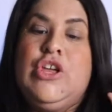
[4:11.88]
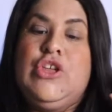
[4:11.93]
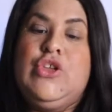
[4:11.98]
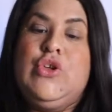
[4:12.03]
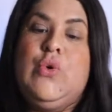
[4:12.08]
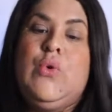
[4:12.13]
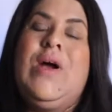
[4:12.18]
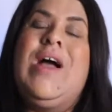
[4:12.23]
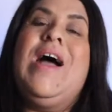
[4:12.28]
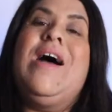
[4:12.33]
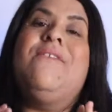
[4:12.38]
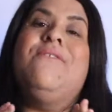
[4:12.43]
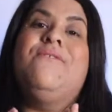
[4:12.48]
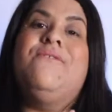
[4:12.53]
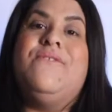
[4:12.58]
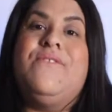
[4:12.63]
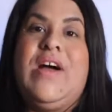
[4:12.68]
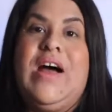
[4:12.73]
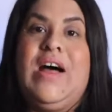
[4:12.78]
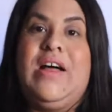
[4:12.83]
you
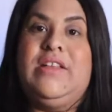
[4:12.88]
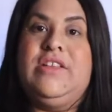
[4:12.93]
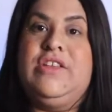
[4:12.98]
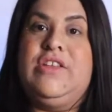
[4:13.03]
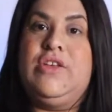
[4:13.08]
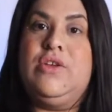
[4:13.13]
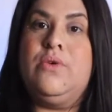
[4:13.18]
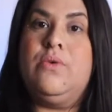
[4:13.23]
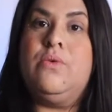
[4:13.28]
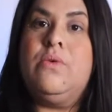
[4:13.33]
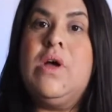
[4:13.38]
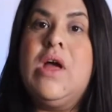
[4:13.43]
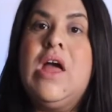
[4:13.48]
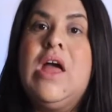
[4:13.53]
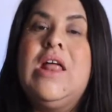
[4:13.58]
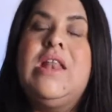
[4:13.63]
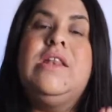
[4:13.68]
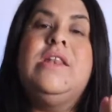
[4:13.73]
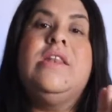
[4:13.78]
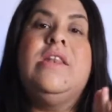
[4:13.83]
have value,
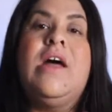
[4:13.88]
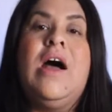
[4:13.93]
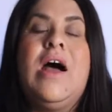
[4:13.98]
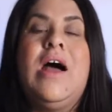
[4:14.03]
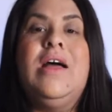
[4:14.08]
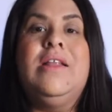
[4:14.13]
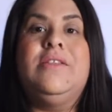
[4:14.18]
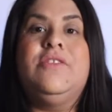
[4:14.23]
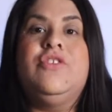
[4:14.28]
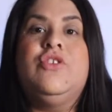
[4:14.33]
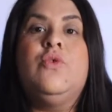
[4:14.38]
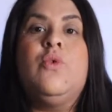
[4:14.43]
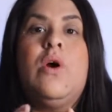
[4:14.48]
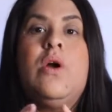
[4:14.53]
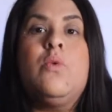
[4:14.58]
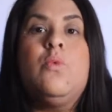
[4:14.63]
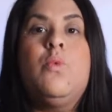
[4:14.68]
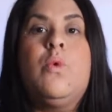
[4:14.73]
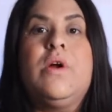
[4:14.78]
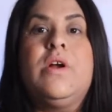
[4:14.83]
not you
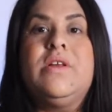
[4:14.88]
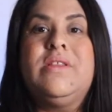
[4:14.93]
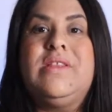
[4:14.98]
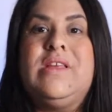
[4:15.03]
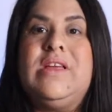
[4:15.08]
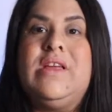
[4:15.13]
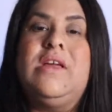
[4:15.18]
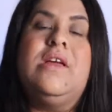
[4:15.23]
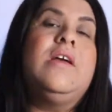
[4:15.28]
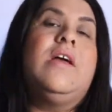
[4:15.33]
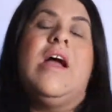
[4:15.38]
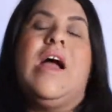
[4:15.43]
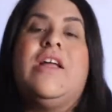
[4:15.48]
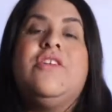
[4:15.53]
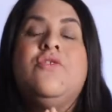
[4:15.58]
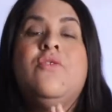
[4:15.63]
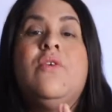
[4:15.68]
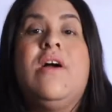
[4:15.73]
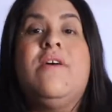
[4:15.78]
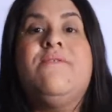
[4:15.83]
are worthy,
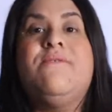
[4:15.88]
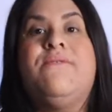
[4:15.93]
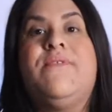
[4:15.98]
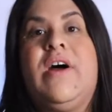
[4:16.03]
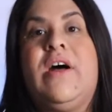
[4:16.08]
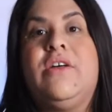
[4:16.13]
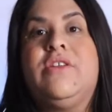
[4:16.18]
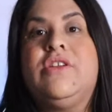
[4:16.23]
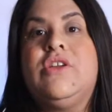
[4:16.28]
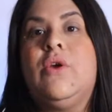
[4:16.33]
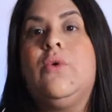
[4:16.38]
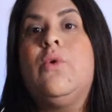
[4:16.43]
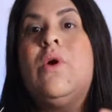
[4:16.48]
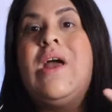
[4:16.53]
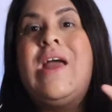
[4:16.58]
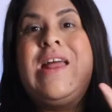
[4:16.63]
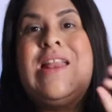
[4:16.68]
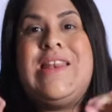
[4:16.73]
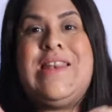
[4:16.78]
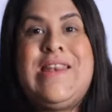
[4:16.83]
and you have value
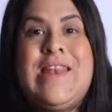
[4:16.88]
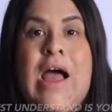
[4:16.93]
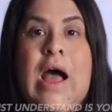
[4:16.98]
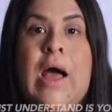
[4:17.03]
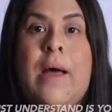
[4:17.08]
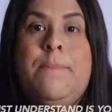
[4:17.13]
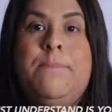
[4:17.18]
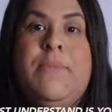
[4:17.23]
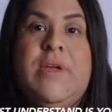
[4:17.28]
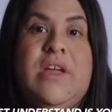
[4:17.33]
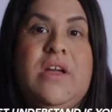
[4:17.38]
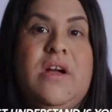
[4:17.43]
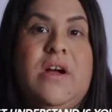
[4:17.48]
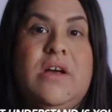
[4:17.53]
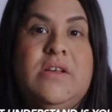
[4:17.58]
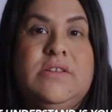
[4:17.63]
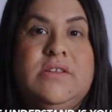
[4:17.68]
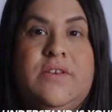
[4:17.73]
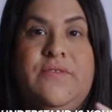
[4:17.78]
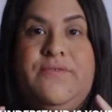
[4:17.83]
not
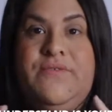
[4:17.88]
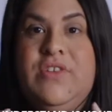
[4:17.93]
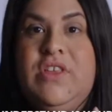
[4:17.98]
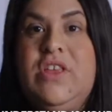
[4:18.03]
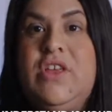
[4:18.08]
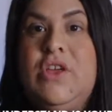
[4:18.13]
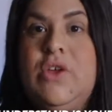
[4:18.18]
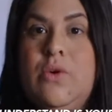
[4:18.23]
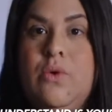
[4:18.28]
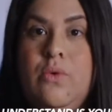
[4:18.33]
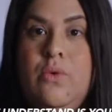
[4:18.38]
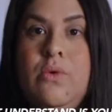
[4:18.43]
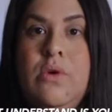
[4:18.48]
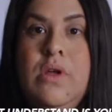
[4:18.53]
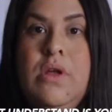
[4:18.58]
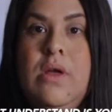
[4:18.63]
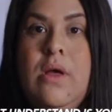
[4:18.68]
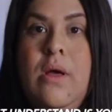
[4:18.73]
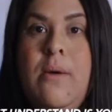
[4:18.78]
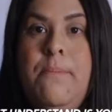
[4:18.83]
because of you,
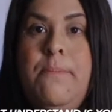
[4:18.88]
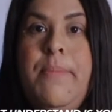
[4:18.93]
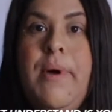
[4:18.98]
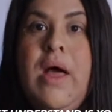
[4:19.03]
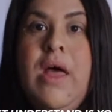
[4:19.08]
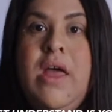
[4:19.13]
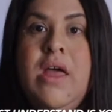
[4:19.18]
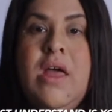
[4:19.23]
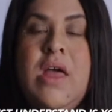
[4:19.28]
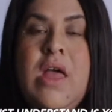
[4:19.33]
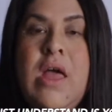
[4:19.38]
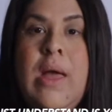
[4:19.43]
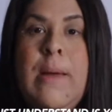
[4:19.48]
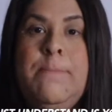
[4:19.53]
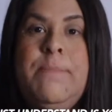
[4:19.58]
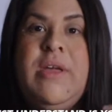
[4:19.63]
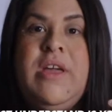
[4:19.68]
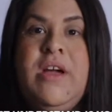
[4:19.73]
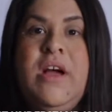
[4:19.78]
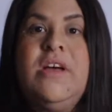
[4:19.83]

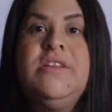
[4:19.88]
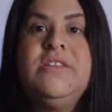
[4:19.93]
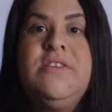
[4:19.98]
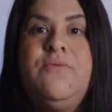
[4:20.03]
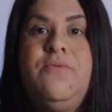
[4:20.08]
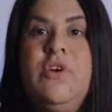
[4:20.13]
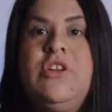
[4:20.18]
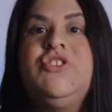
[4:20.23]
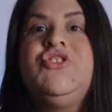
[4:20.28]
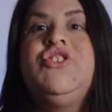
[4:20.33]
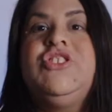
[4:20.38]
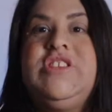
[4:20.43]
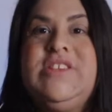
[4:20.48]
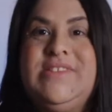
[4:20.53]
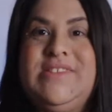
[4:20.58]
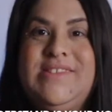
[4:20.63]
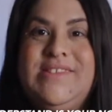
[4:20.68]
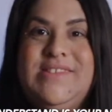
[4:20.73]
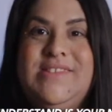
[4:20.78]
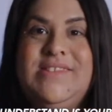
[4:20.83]
but because of what
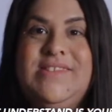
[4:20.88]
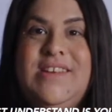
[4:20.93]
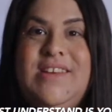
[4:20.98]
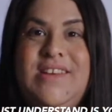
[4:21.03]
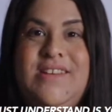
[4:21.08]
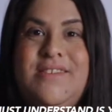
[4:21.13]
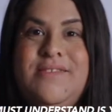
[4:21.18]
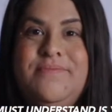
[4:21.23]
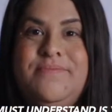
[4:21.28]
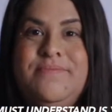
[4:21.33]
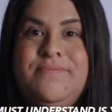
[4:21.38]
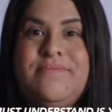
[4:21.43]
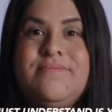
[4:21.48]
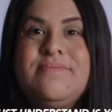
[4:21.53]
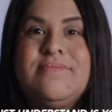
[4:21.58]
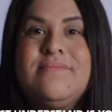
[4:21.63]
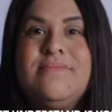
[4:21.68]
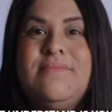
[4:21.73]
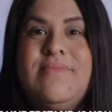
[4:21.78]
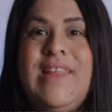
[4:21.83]
Jesus did
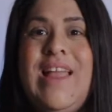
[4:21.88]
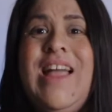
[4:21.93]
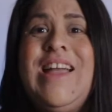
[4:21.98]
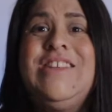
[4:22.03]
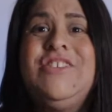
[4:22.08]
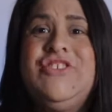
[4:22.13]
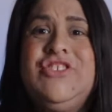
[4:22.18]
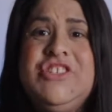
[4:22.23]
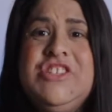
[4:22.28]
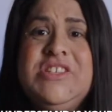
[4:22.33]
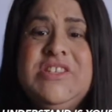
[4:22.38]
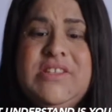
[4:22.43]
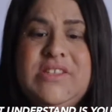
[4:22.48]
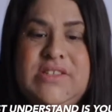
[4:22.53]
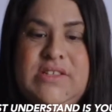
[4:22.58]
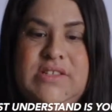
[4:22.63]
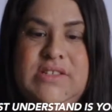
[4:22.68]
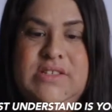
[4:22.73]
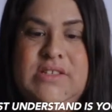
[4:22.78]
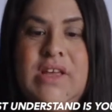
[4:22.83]
and
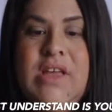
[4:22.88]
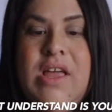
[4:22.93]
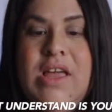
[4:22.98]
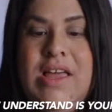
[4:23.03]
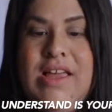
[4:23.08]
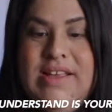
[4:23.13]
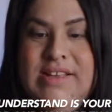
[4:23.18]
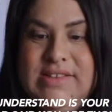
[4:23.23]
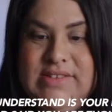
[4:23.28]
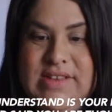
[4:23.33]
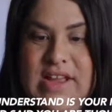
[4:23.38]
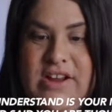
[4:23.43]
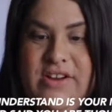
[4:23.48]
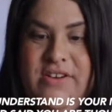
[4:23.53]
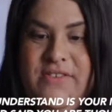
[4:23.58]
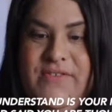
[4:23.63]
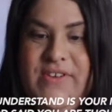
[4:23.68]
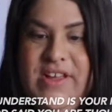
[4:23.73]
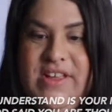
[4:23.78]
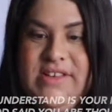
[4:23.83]
Jesus's
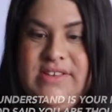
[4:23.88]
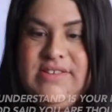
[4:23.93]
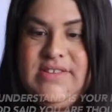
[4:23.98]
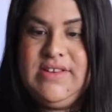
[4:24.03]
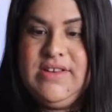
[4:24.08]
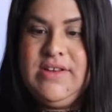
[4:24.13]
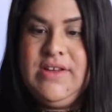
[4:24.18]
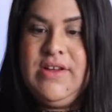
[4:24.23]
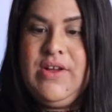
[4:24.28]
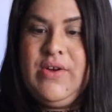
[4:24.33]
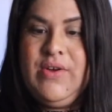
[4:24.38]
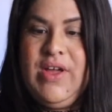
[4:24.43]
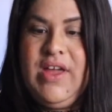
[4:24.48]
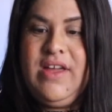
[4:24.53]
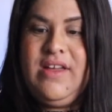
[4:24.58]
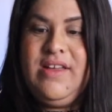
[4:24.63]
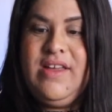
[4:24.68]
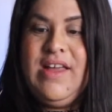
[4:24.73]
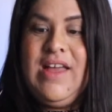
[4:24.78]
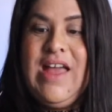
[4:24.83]
sacrifice.
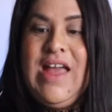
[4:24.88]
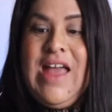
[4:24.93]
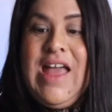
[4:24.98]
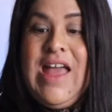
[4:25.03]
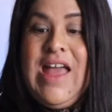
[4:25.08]
Okay,